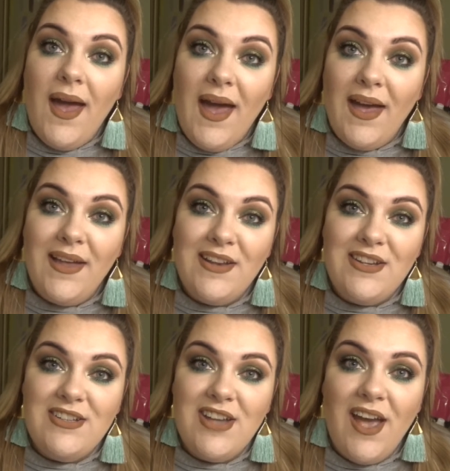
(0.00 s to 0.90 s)

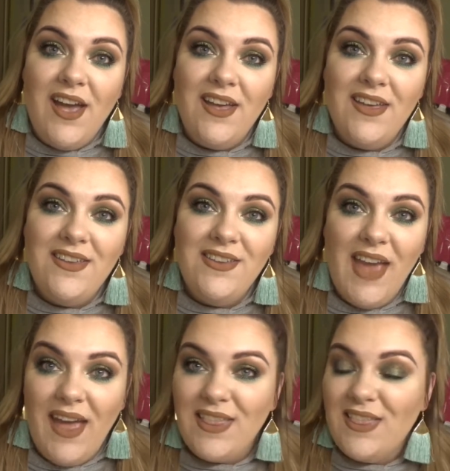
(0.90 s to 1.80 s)
And
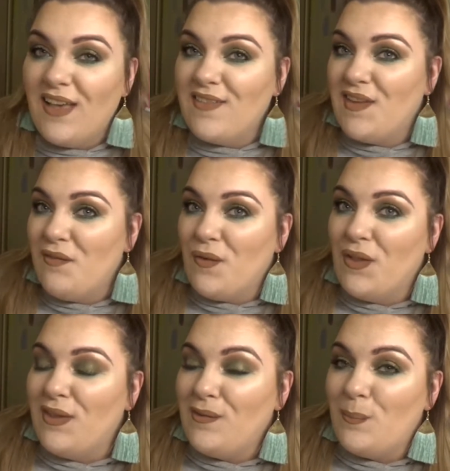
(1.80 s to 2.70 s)
yeah, that's it for
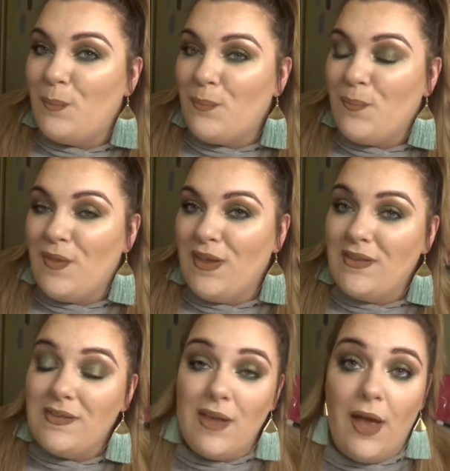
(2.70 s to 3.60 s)
this
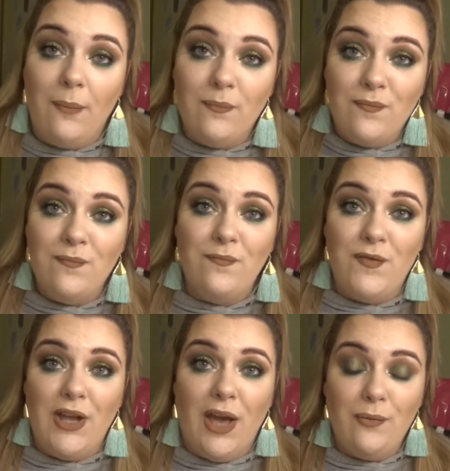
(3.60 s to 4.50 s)

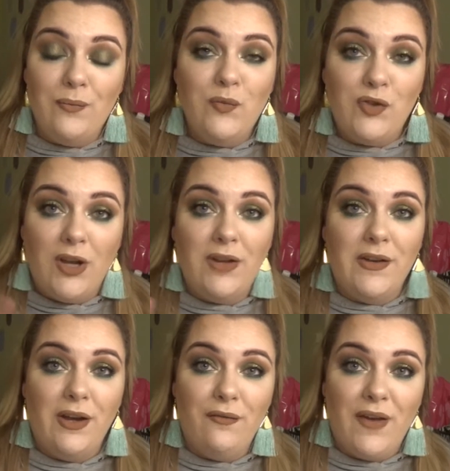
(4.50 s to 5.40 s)
video. Turn on
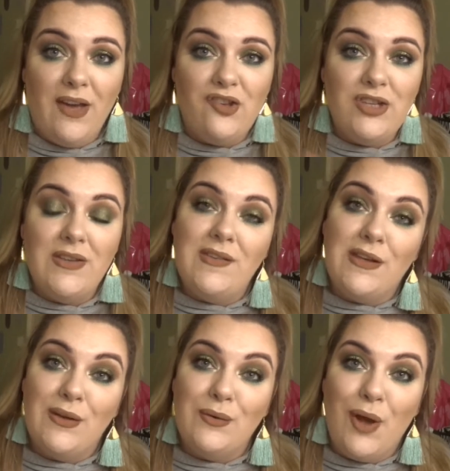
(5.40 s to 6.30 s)
the notifications
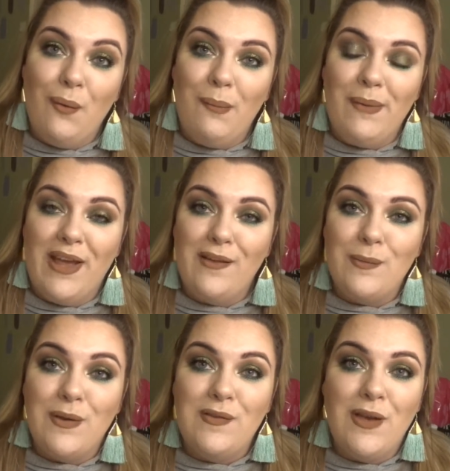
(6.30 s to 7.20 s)
and you'll know when my
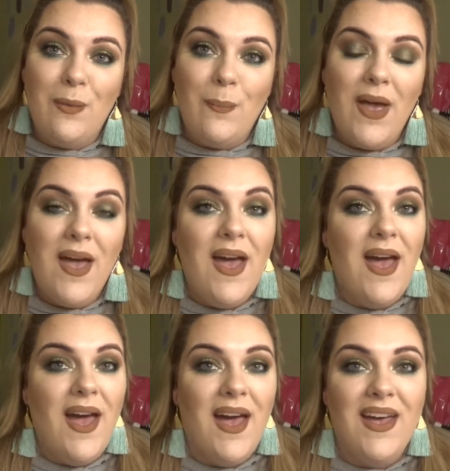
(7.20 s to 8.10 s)
next one's up.
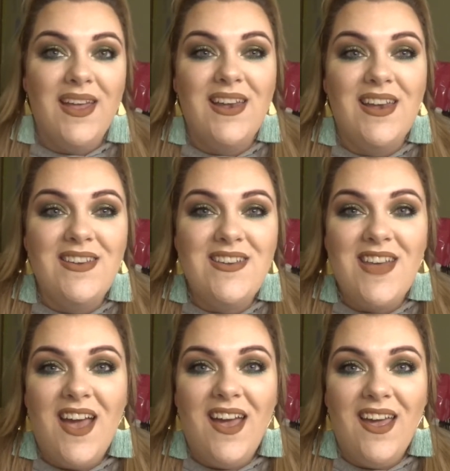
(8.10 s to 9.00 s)
And
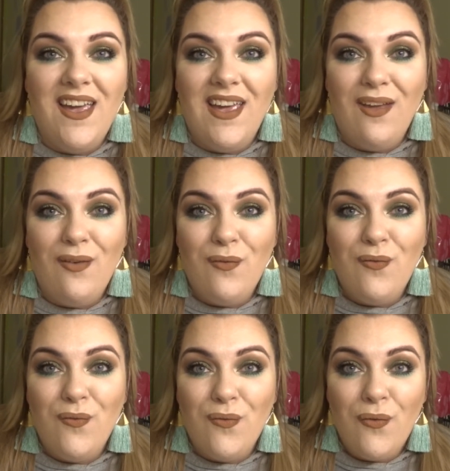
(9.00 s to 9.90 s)

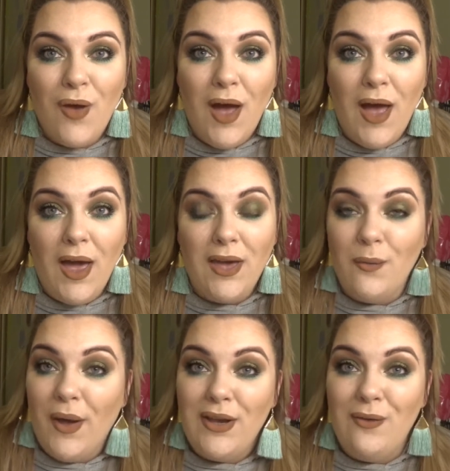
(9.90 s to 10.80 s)
if
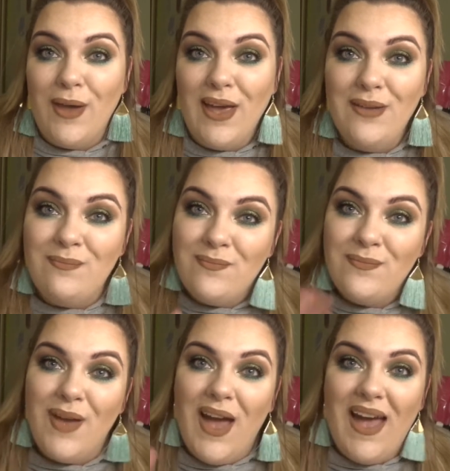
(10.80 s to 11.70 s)
you are new here,
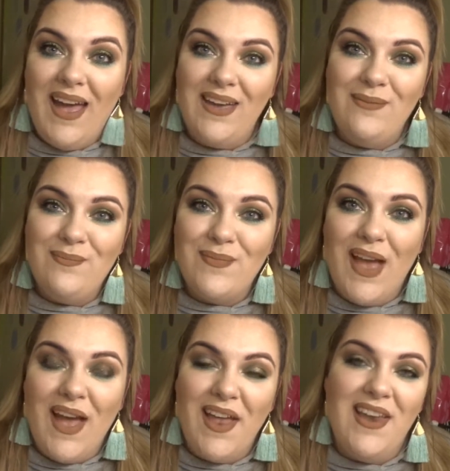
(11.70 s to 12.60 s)
hi,
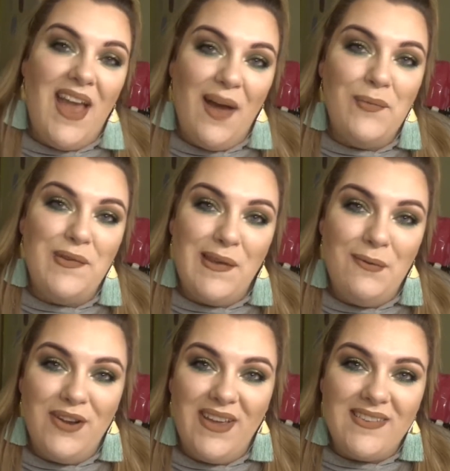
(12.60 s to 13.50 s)
and I'll see
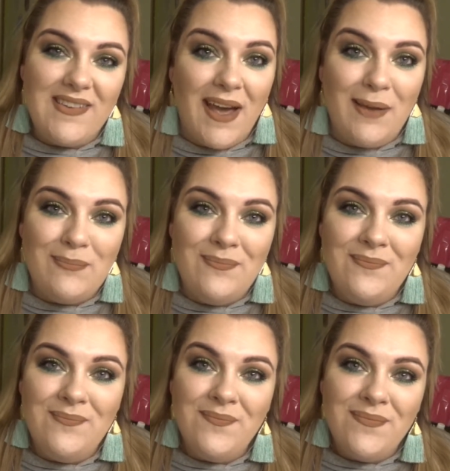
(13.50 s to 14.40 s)
you all next time.
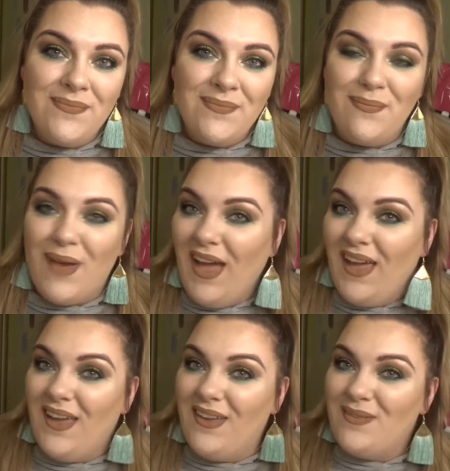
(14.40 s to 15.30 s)
Bye.